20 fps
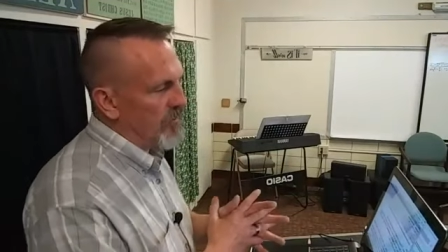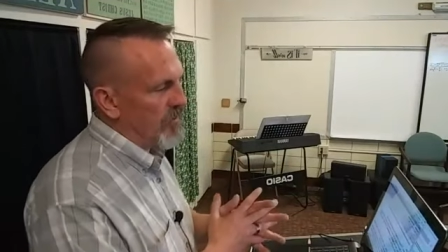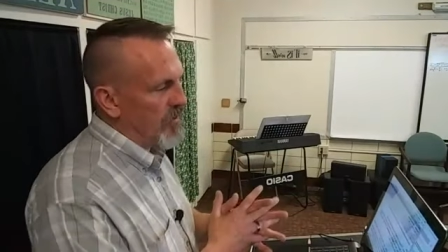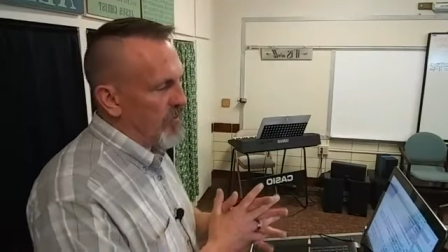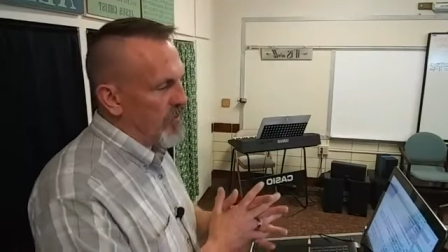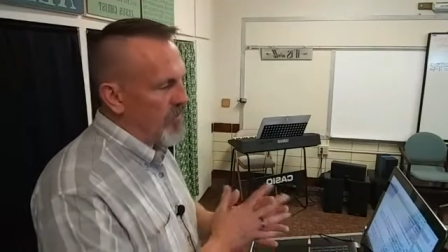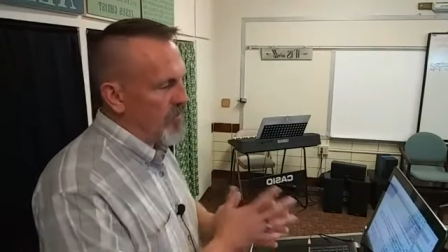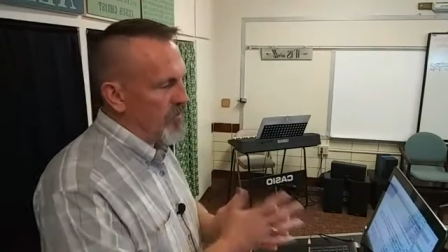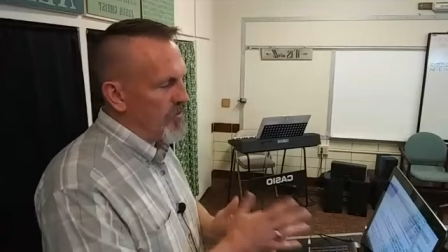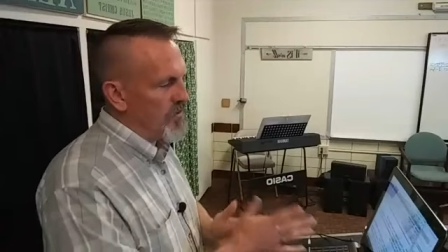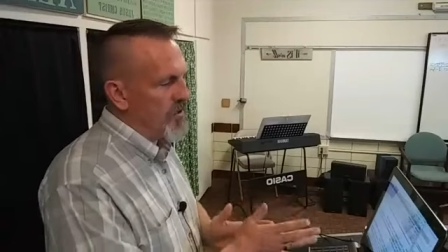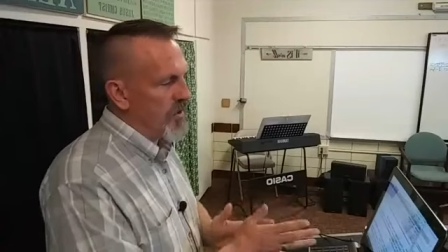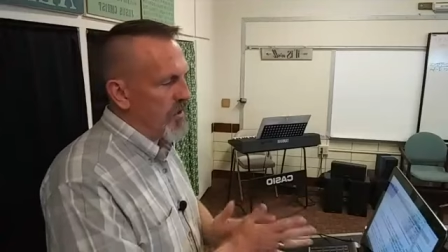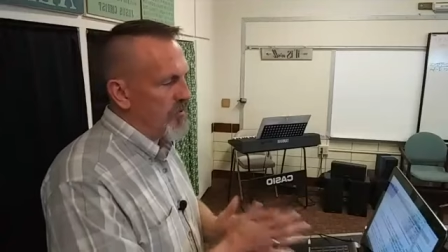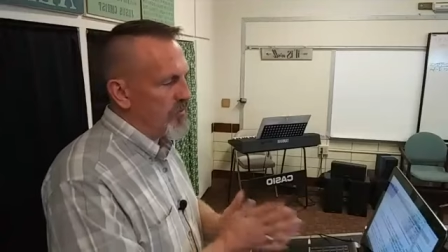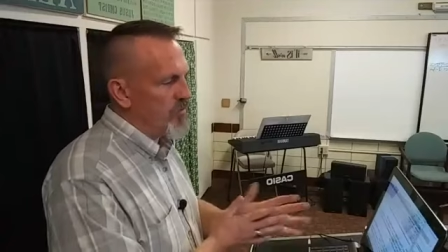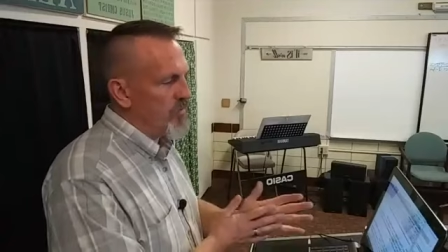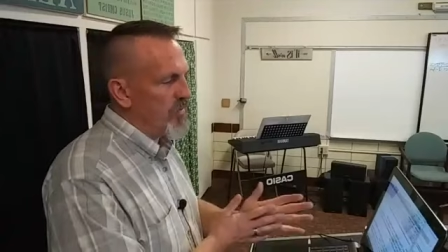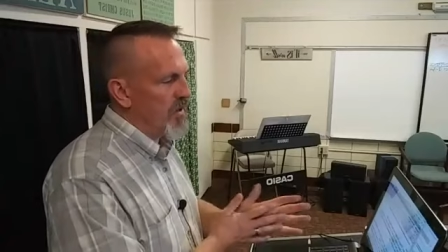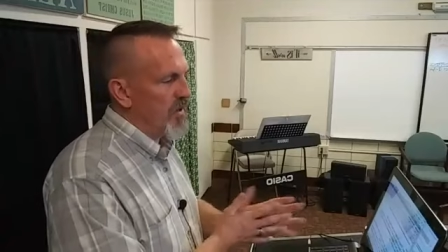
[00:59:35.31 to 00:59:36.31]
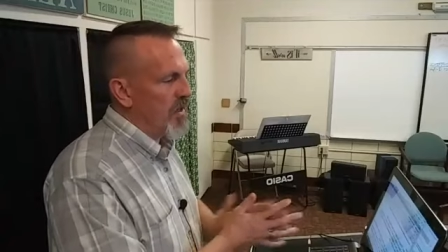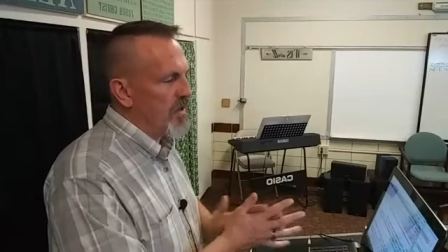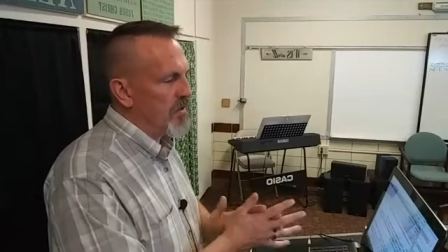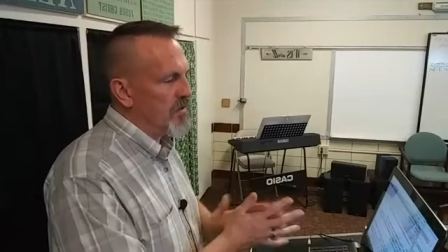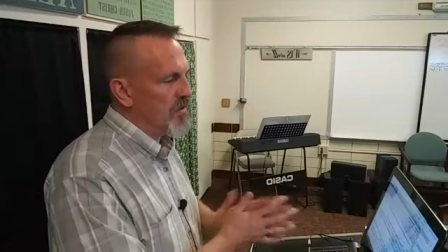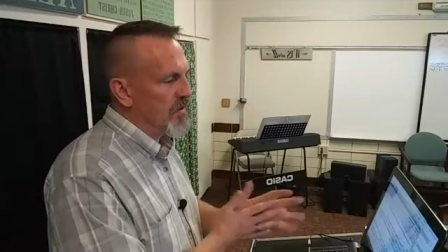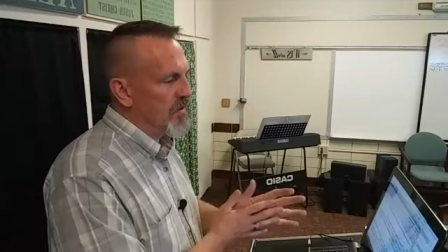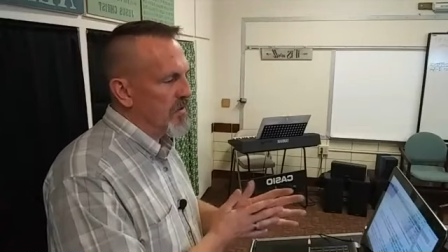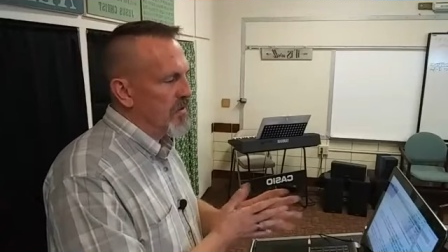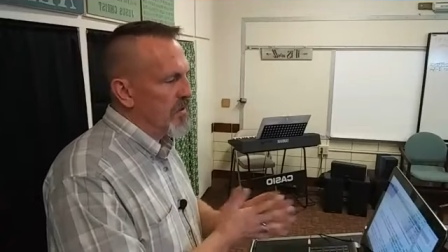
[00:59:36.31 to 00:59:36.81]
I remember in times
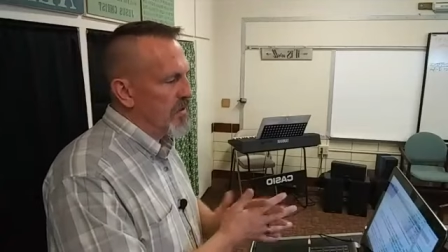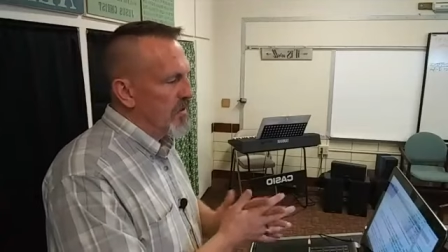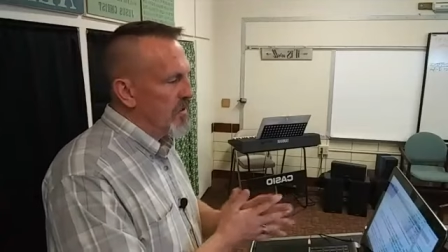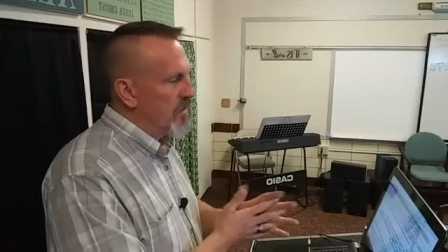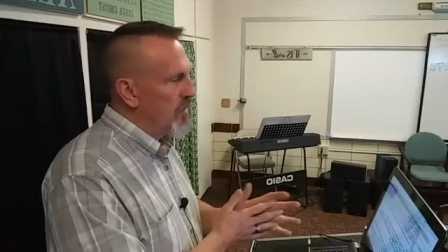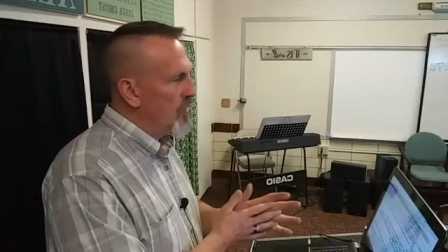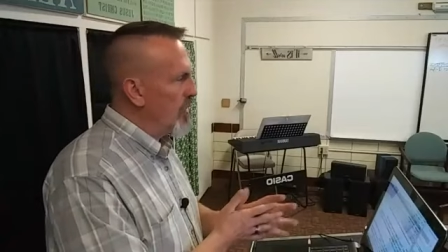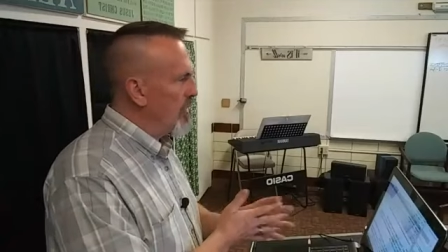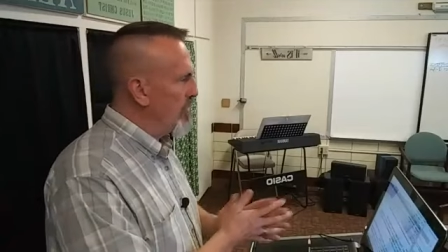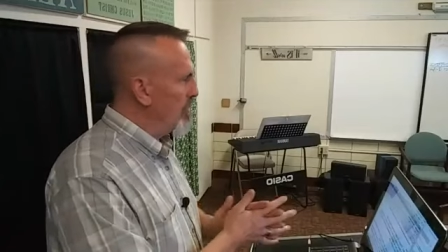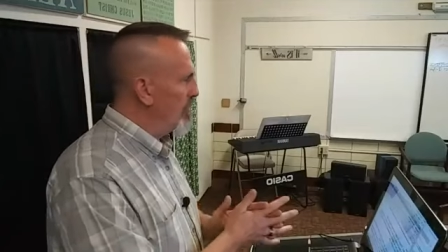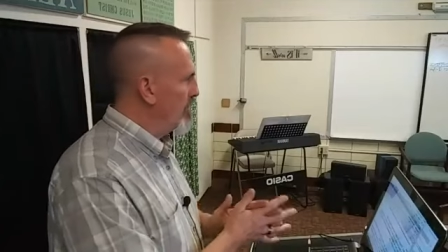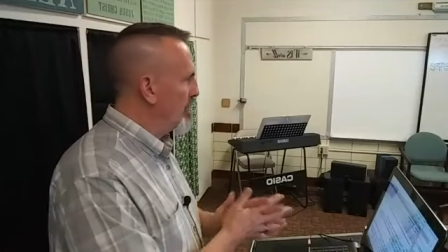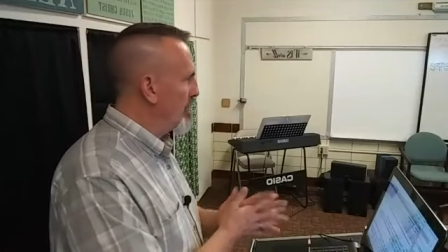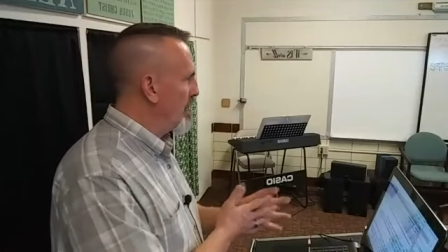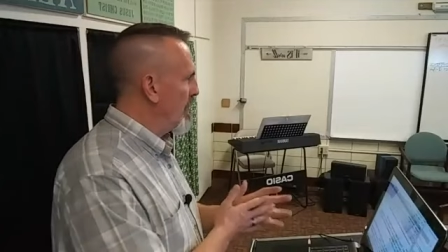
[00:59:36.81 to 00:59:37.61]
past when